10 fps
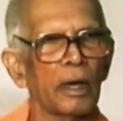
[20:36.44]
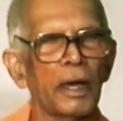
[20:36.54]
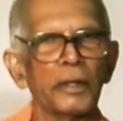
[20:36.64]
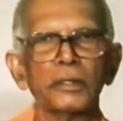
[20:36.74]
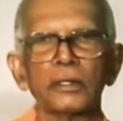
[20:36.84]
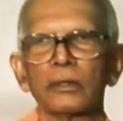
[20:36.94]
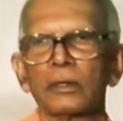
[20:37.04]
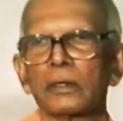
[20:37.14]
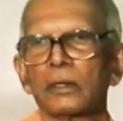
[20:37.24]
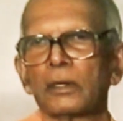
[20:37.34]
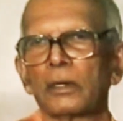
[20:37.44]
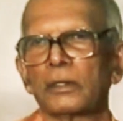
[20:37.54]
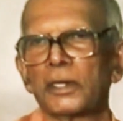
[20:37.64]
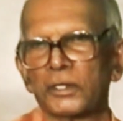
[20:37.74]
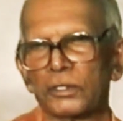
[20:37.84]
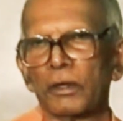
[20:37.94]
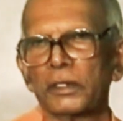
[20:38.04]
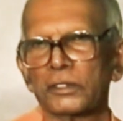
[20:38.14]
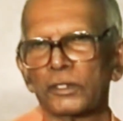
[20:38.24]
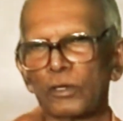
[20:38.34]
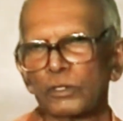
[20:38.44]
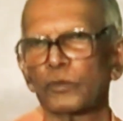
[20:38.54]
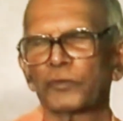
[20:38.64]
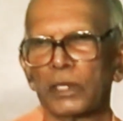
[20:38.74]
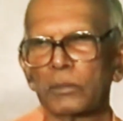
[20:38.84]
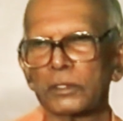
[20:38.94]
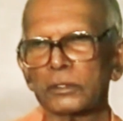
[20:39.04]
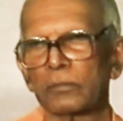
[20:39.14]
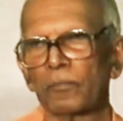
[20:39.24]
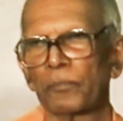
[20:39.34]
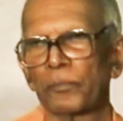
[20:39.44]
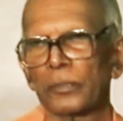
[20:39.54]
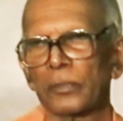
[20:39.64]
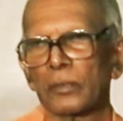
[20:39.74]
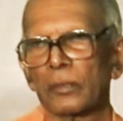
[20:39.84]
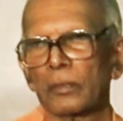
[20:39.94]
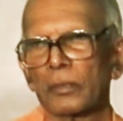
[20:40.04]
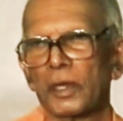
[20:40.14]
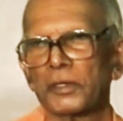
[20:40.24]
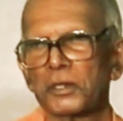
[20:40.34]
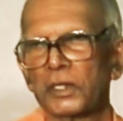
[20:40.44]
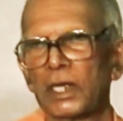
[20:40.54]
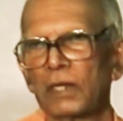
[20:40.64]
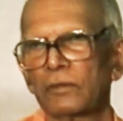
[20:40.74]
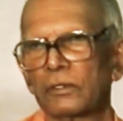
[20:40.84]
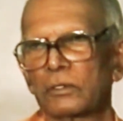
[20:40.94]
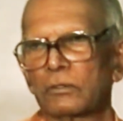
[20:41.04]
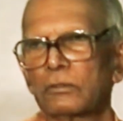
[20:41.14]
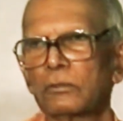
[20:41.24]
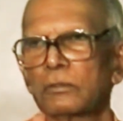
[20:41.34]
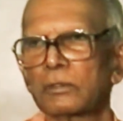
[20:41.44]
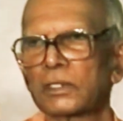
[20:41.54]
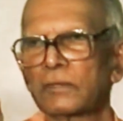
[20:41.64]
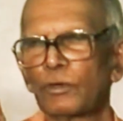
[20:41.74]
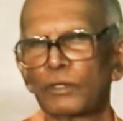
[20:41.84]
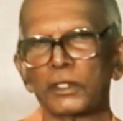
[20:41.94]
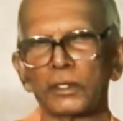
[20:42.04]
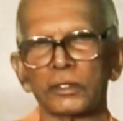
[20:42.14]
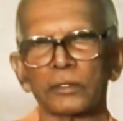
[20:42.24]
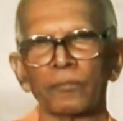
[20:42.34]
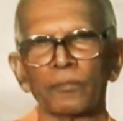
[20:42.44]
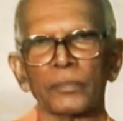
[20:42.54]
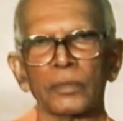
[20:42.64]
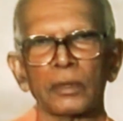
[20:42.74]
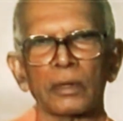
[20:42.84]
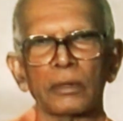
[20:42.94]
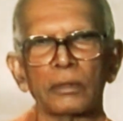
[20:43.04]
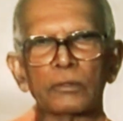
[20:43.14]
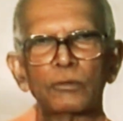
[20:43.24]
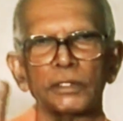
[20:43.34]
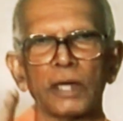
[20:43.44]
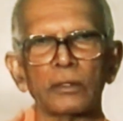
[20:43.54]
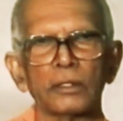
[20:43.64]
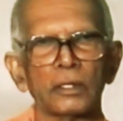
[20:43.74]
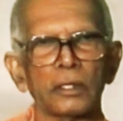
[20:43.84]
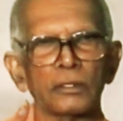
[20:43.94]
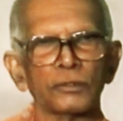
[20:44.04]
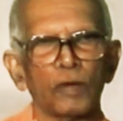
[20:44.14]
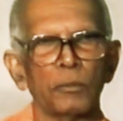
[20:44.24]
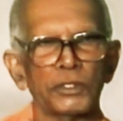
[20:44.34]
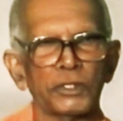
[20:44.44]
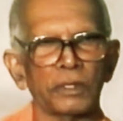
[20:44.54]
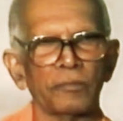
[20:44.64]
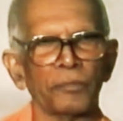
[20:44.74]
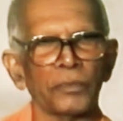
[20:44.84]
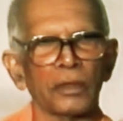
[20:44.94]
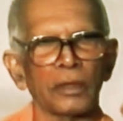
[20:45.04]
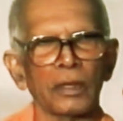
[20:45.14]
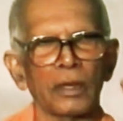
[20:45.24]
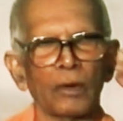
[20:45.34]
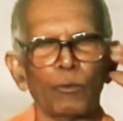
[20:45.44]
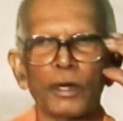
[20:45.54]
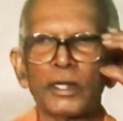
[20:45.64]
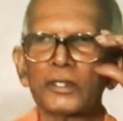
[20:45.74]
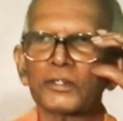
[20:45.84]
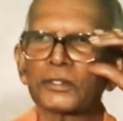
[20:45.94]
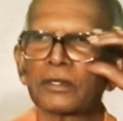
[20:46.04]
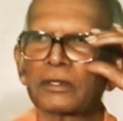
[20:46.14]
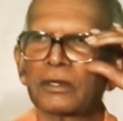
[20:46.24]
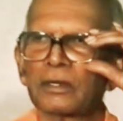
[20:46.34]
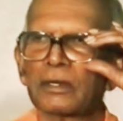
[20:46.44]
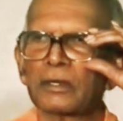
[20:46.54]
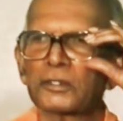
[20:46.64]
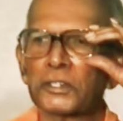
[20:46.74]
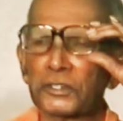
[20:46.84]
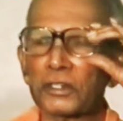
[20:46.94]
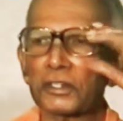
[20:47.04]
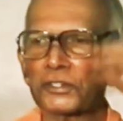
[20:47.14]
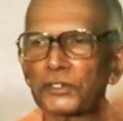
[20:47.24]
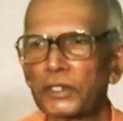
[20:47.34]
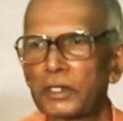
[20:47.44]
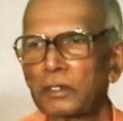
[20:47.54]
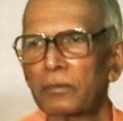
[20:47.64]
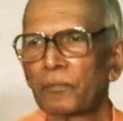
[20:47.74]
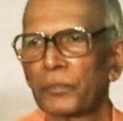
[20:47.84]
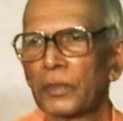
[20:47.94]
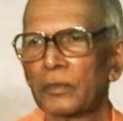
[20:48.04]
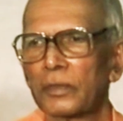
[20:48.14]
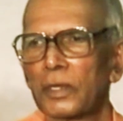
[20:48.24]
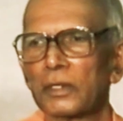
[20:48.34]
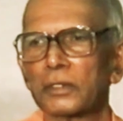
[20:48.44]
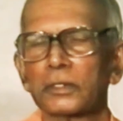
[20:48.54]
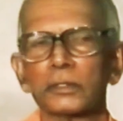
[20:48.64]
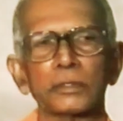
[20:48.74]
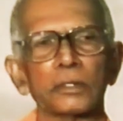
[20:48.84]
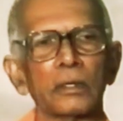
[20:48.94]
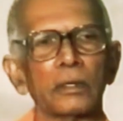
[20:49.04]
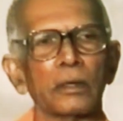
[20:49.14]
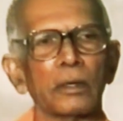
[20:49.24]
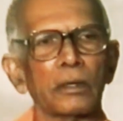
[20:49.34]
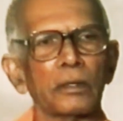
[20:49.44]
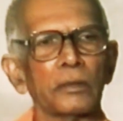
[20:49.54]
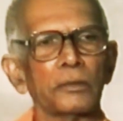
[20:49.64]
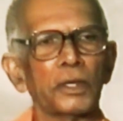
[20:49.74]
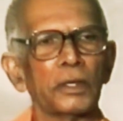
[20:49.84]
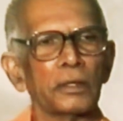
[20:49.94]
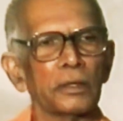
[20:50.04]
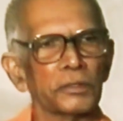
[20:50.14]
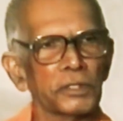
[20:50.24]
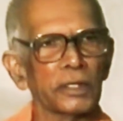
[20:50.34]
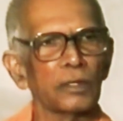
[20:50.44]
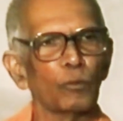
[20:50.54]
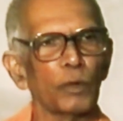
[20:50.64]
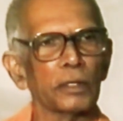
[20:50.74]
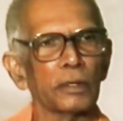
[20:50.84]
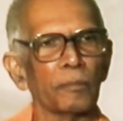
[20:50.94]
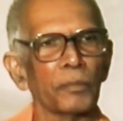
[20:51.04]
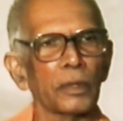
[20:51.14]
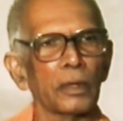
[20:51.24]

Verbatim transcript: And Detroit is also famous that it gave two devotees to Vedanta to Swamiji. One is Sister Christine, the other is the second one.